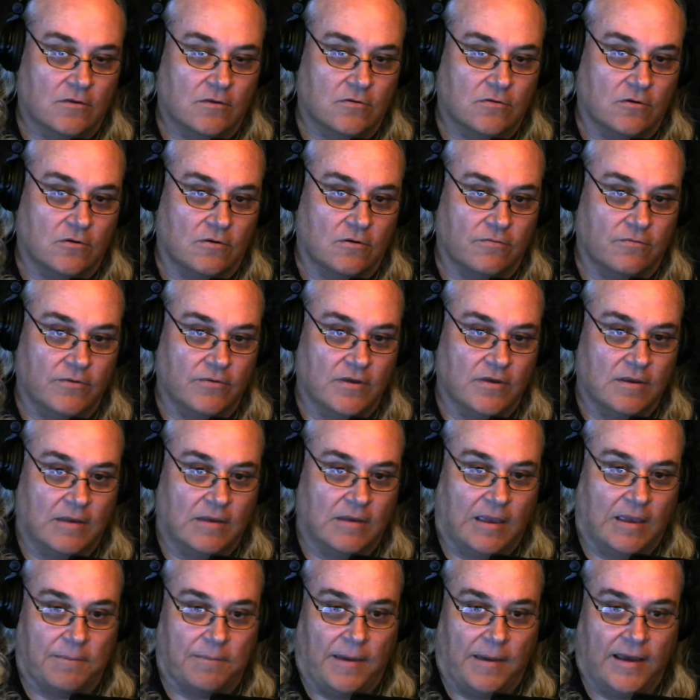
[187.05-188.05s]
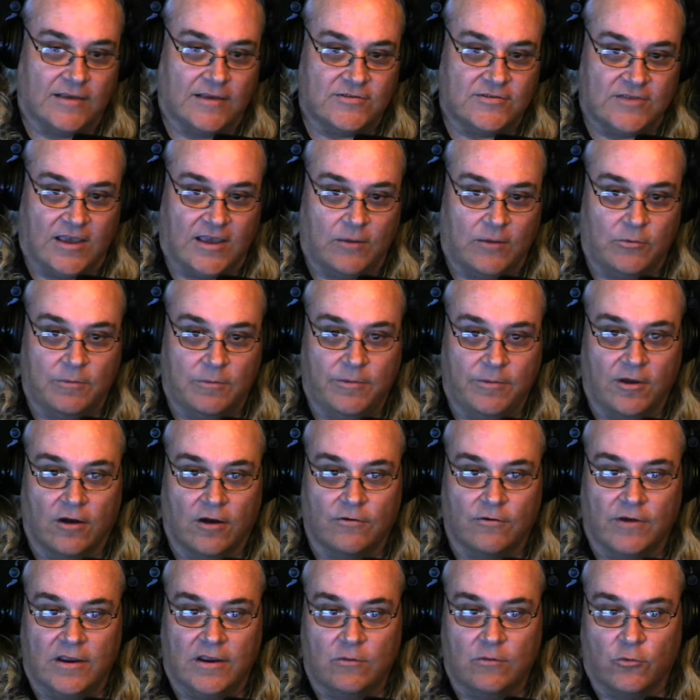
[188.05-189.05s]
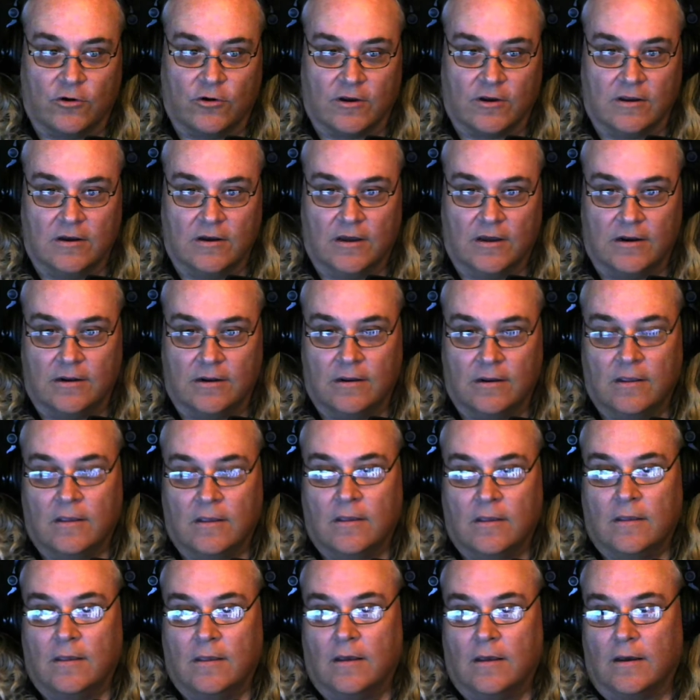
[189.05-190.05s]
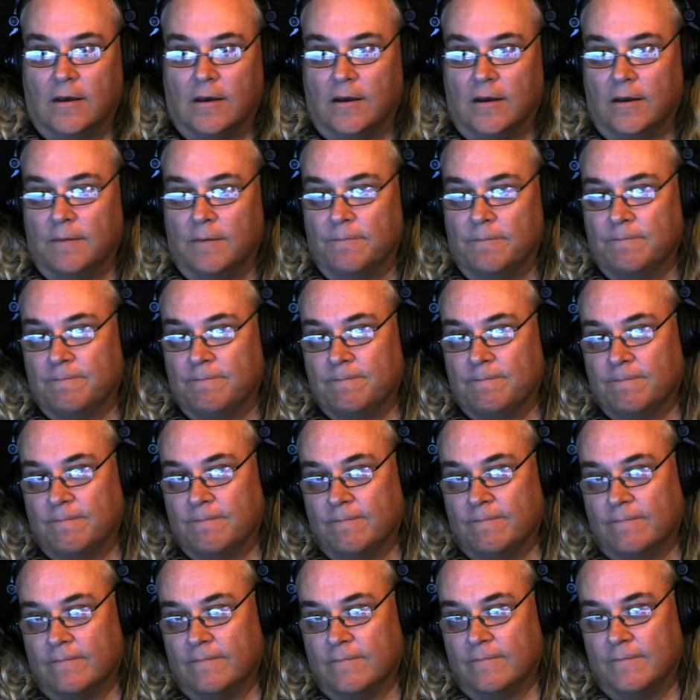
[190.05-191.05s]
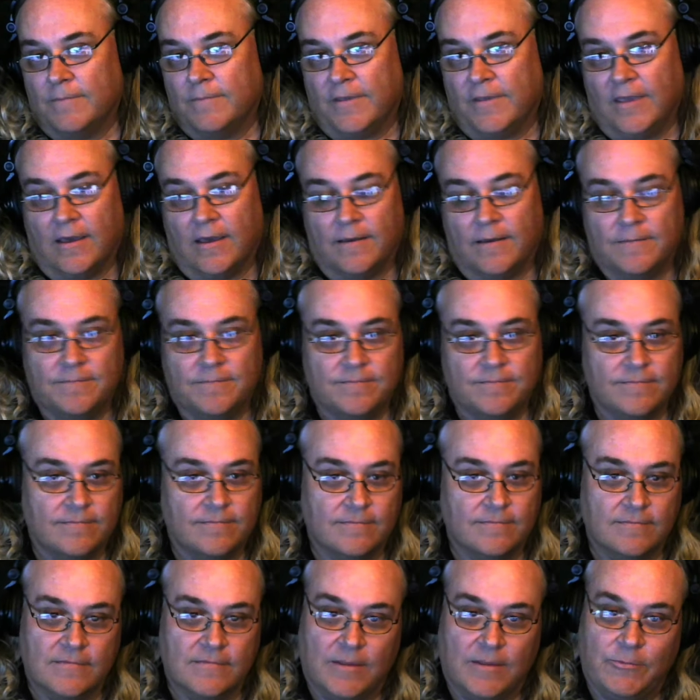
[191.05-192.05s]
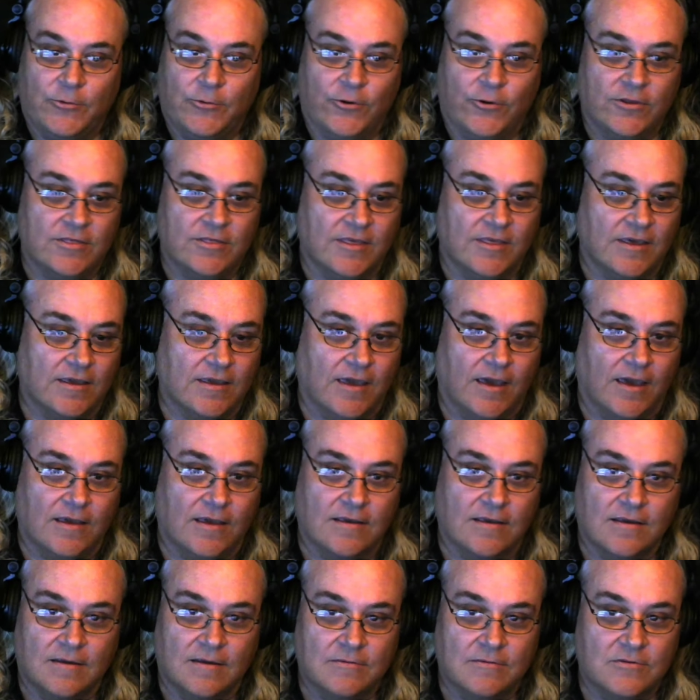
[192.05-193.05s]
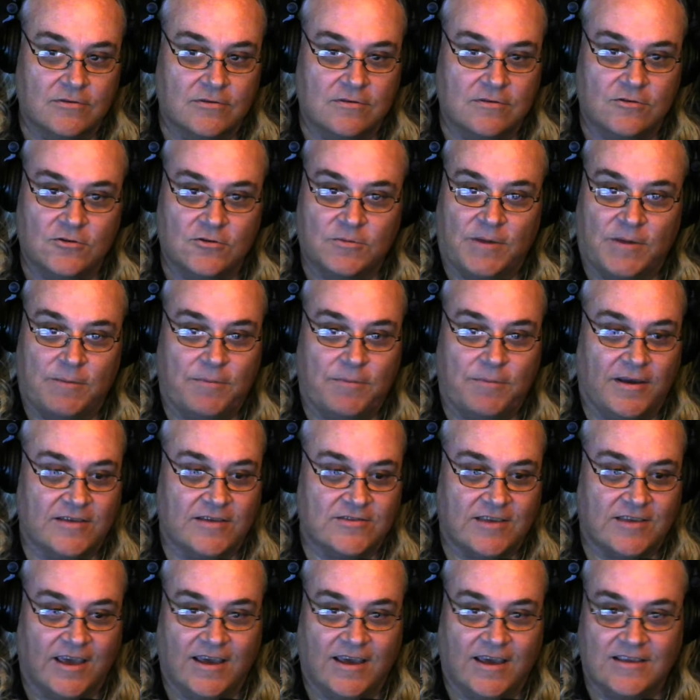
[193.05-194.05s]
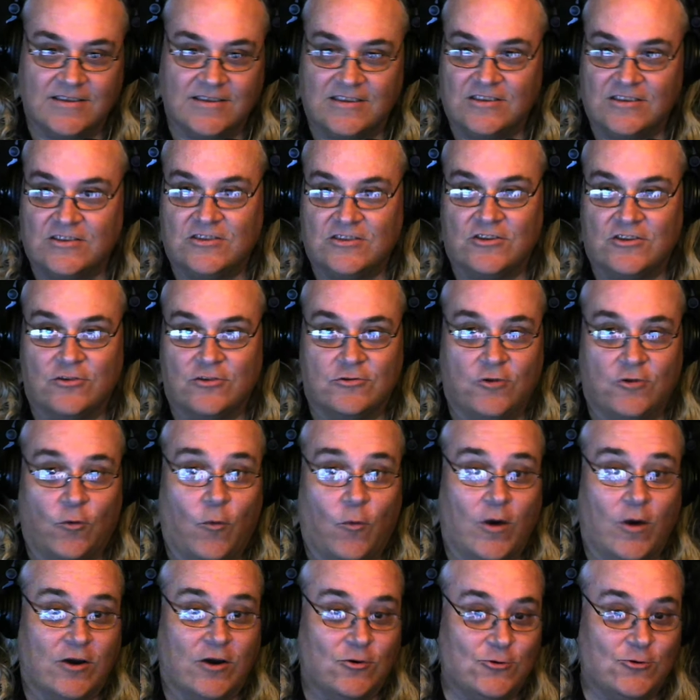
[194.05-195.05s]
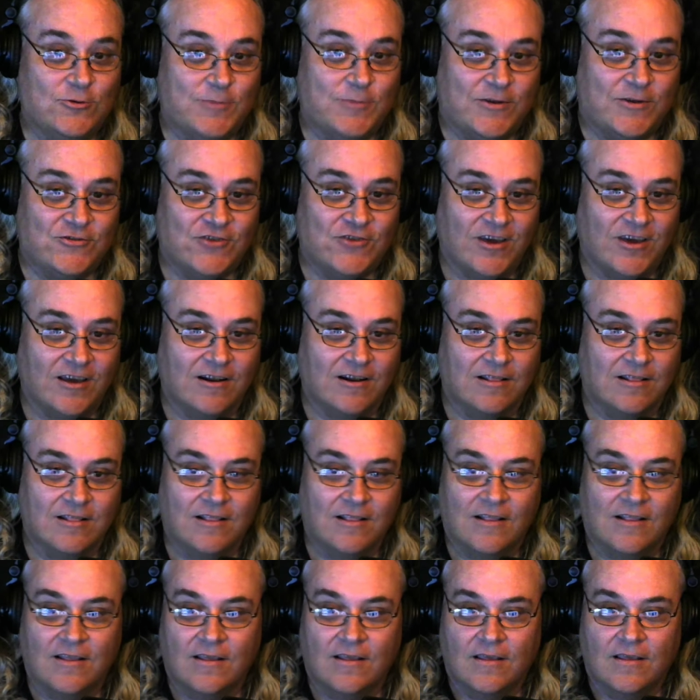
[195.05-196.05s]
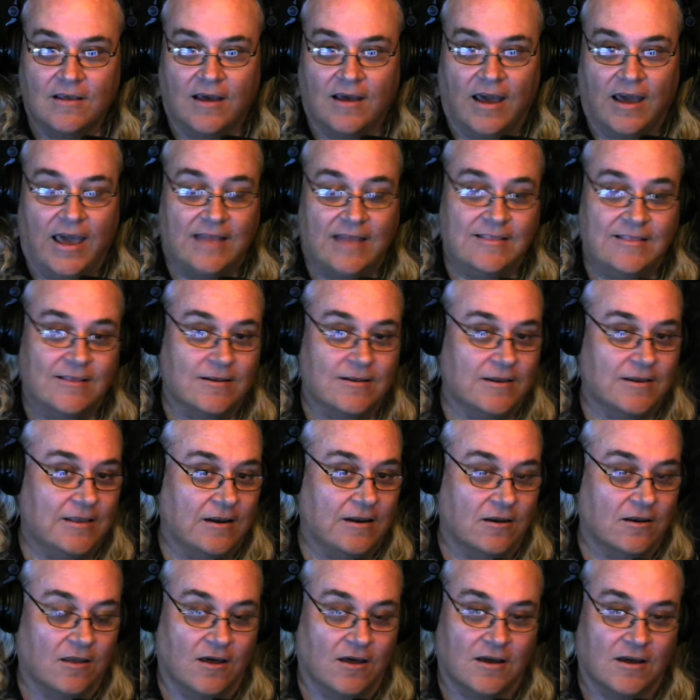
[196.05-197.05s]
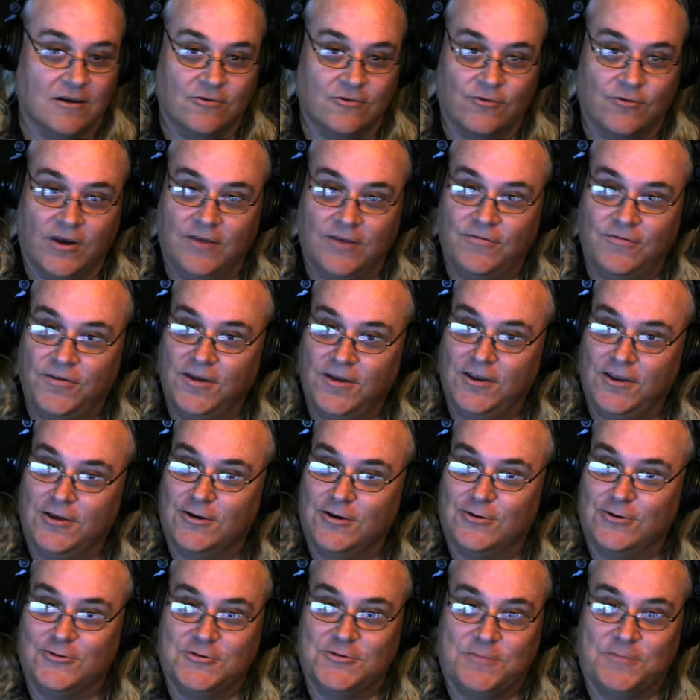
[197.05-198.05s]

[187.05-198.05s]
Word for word: So if we can get past that, we'll be all right working on it. Um, but yeah, let me know what you think. Hey, doing my best, guys. I just don't want to lose my channel. I had to delete a lot of great videos,